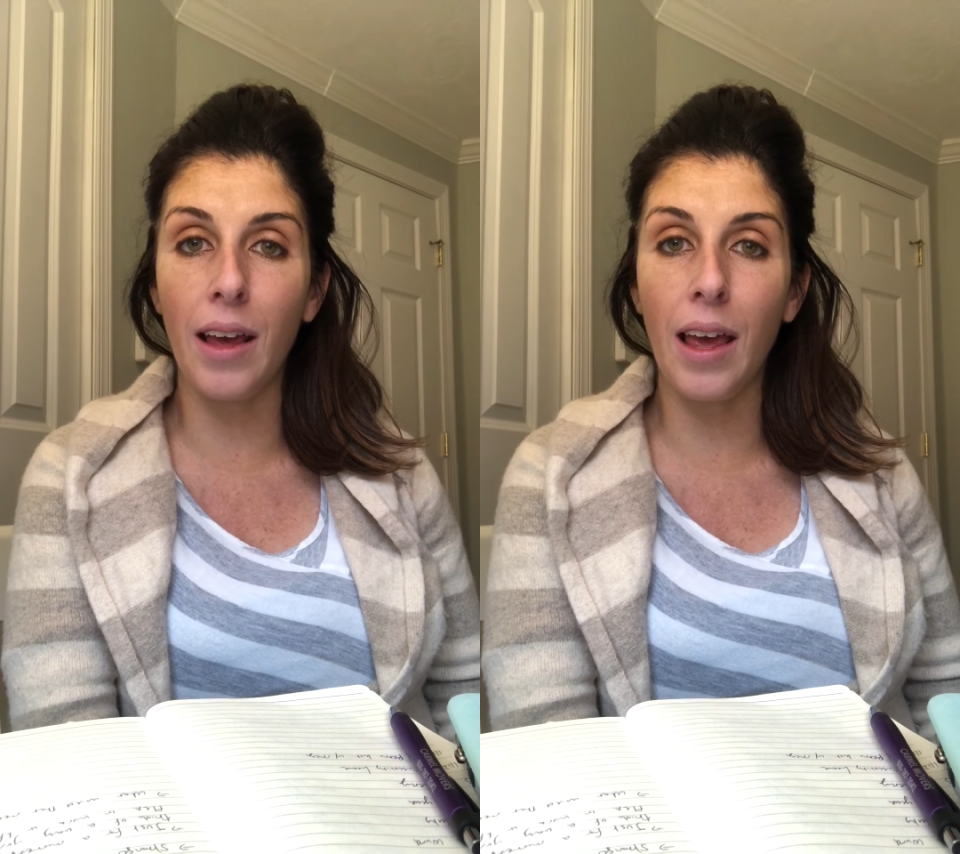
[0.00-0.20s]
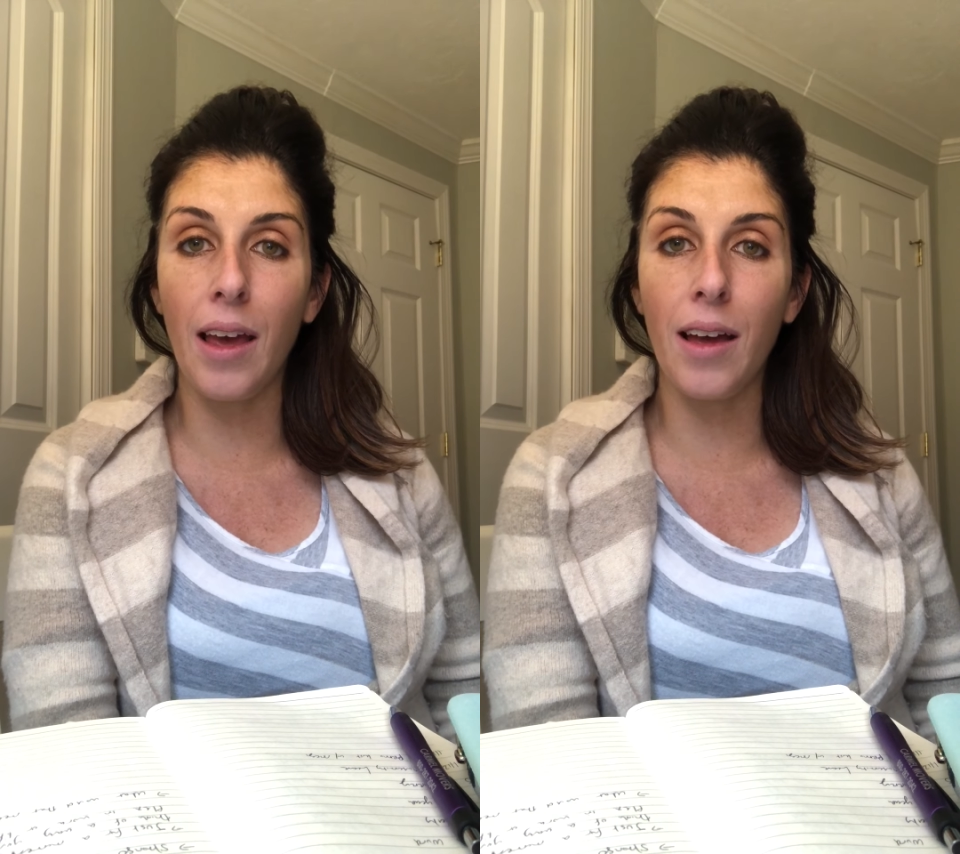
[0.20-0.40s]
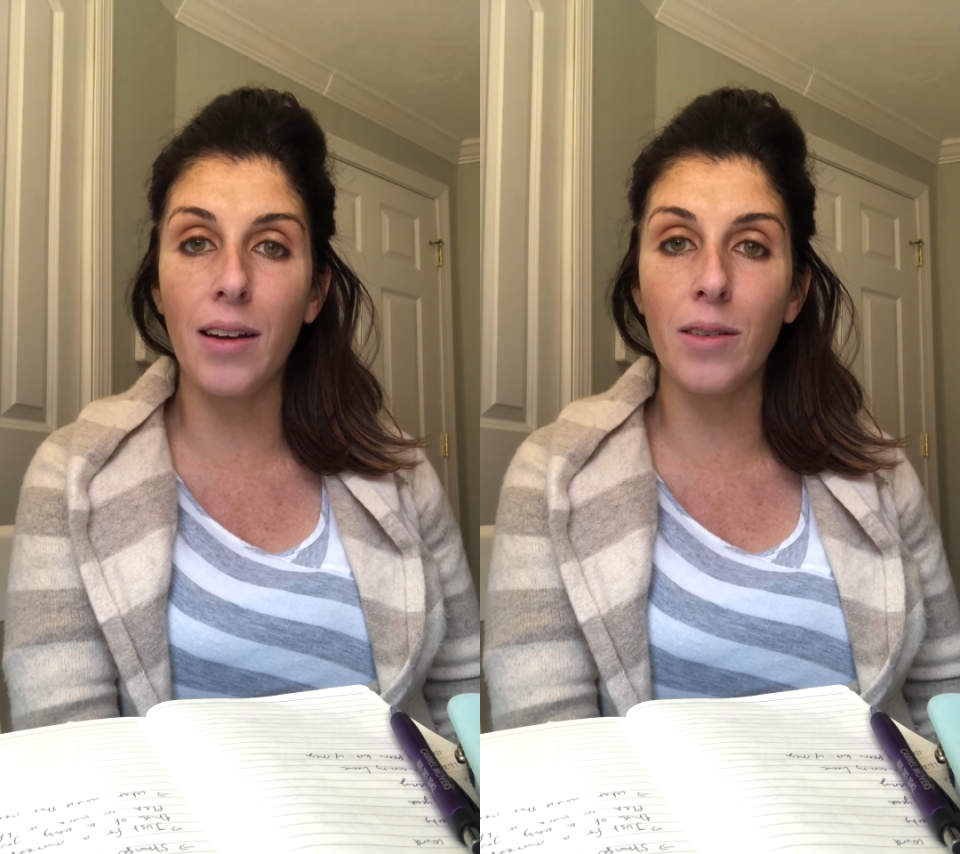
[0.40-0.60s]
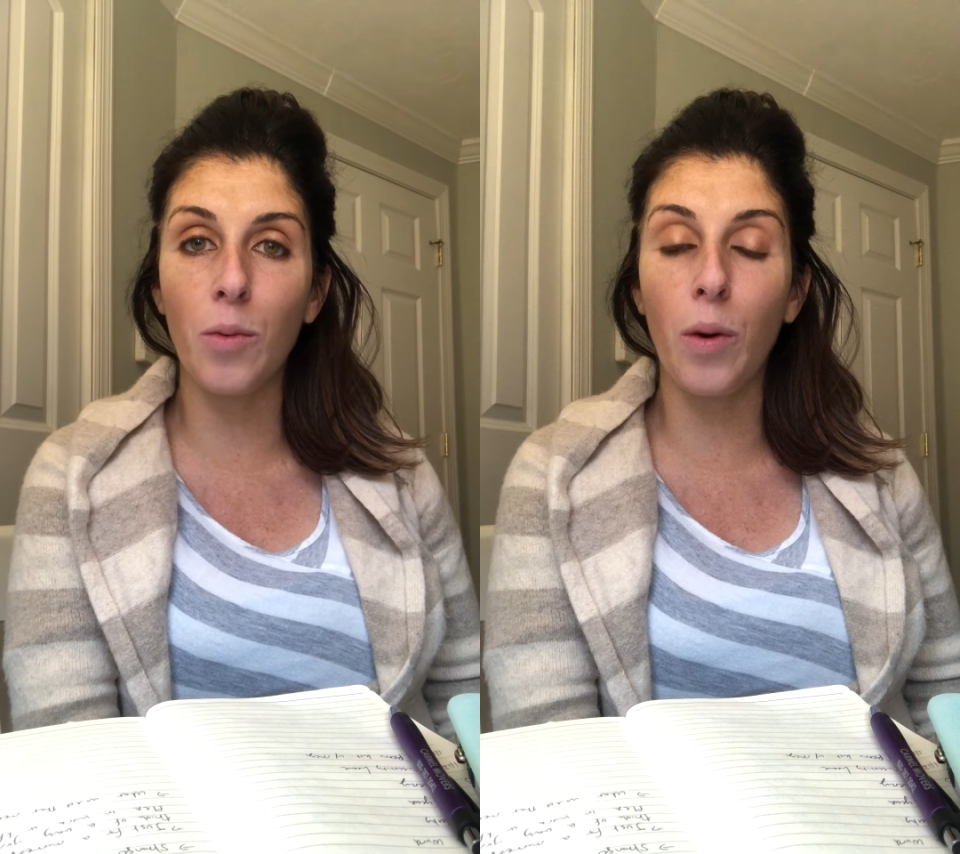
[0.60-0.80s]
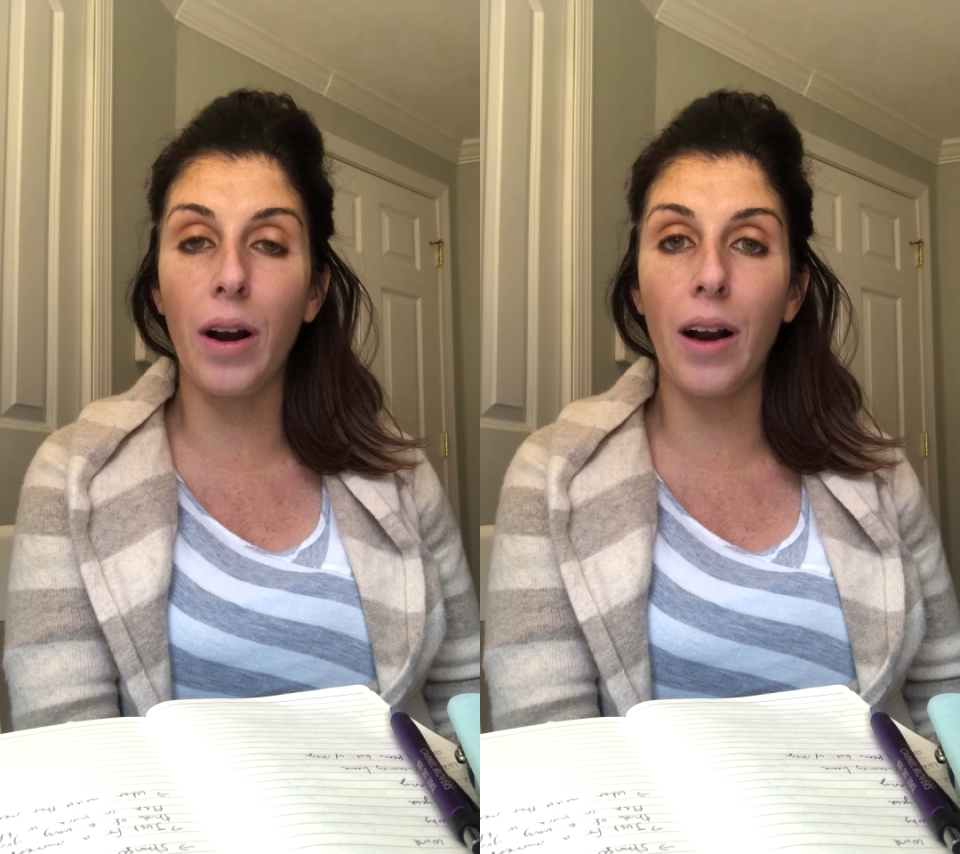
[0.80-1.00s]
and
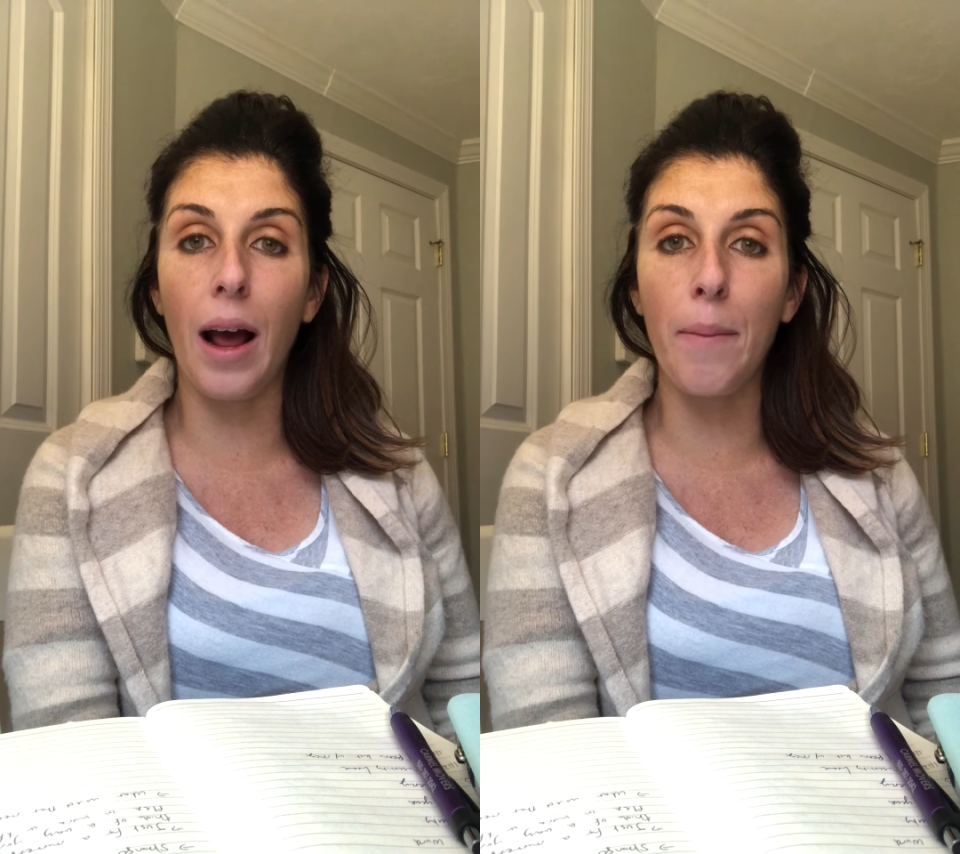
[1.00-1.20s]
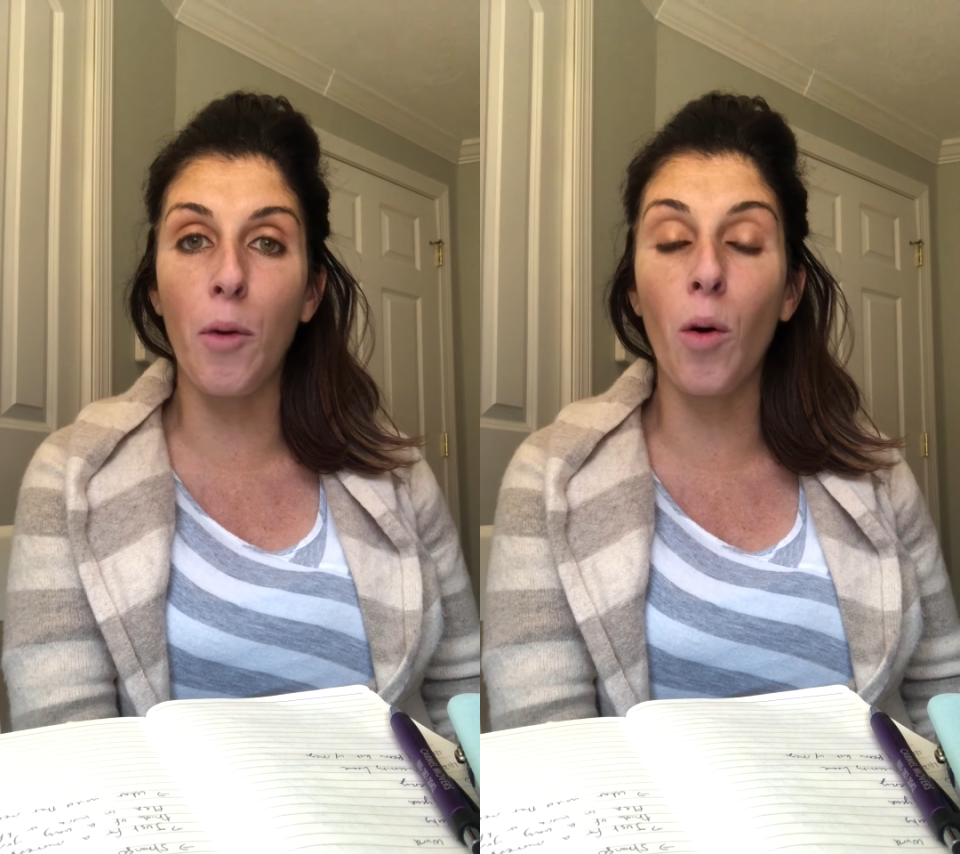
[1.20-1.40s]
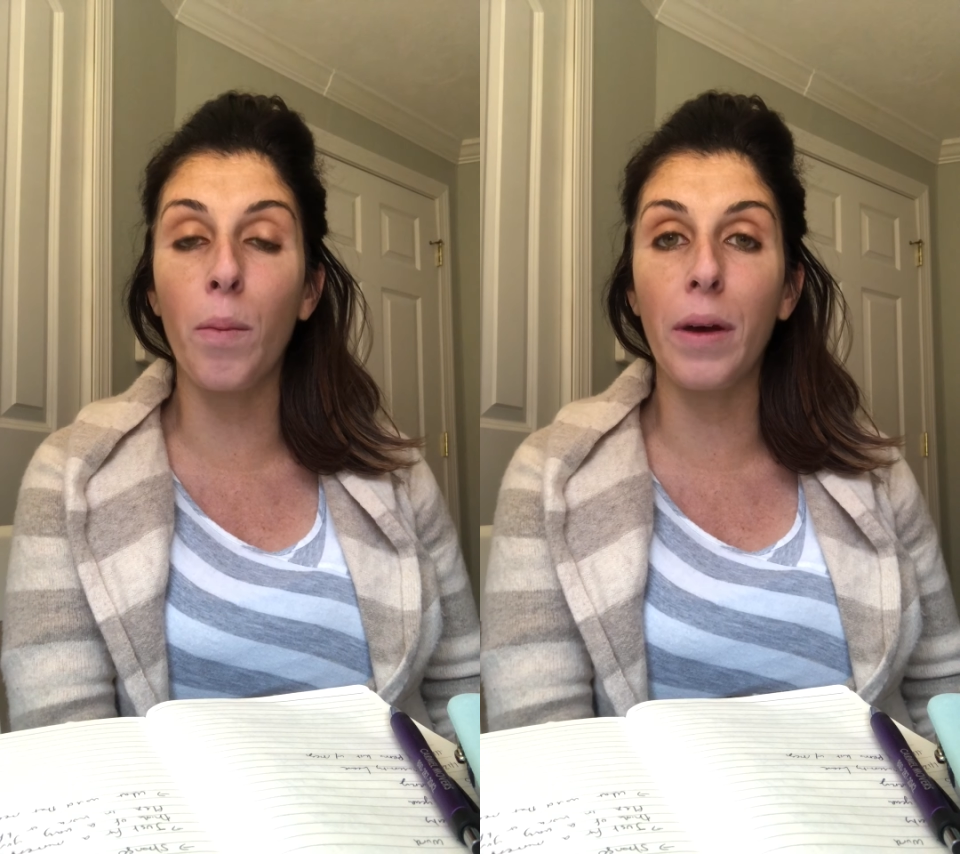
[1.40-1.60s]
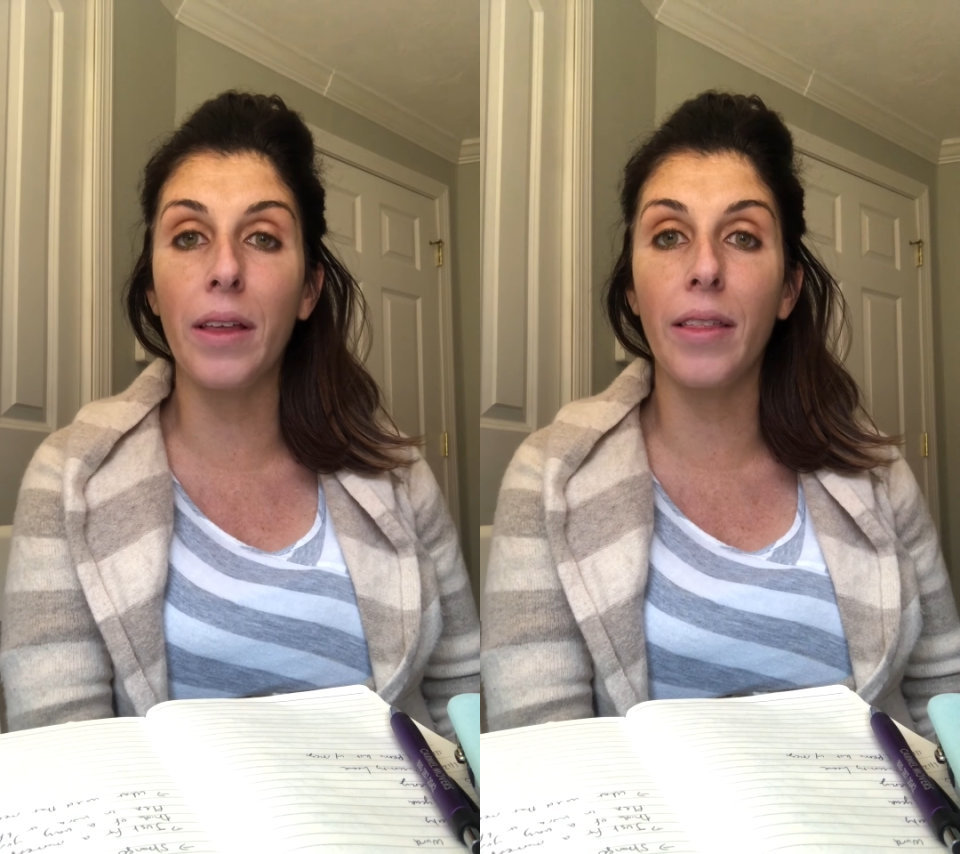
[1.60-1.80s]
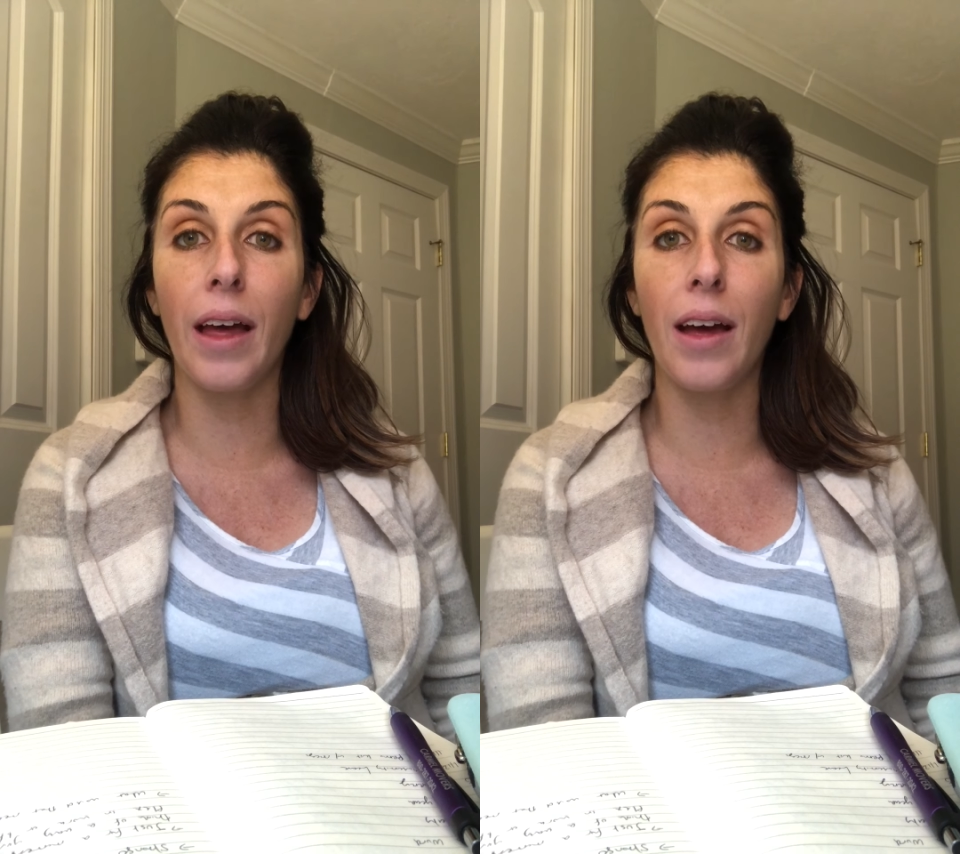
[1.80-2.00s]
what I'm
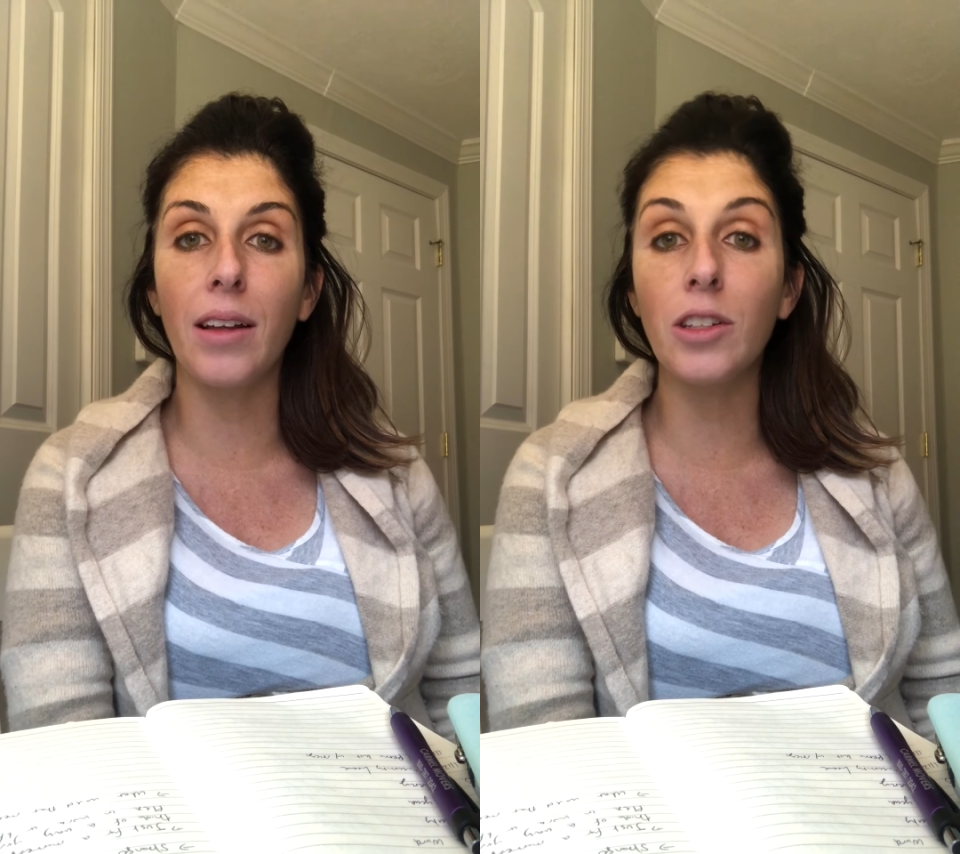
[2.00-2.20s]
hoping that